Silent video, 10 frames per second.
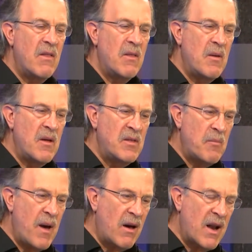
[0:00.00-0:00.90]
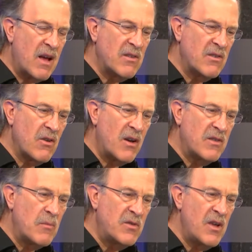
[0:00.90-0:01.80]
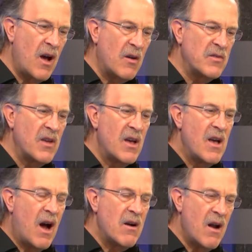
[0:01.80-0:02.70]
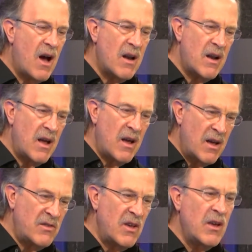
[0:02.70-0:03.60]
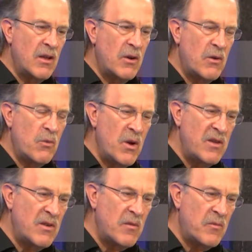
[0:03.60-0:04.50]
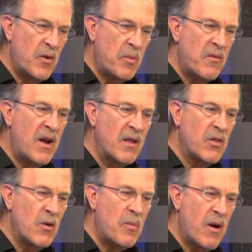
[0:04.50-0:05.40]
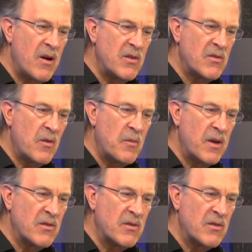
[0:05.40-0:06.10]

the ballot access laws themselves are not a singular reason for preventing third parties from being